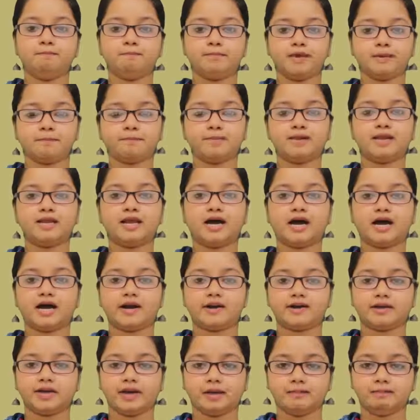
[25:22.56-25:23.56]
People
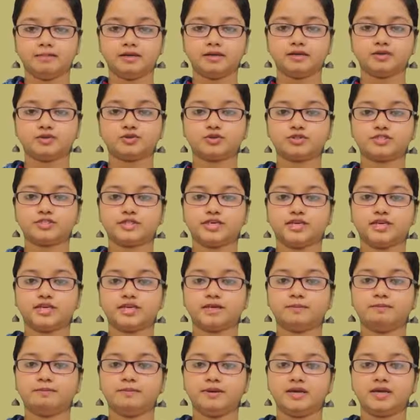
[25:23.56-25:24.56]
are able to
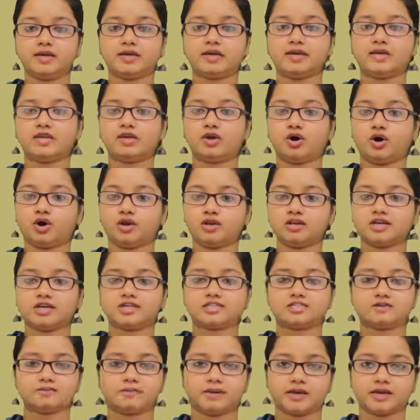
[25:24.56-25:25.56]
think big in all
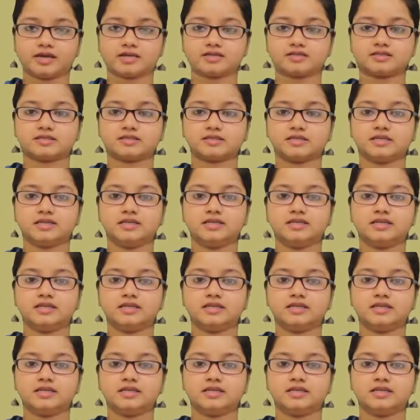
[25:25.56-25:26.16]
aspects.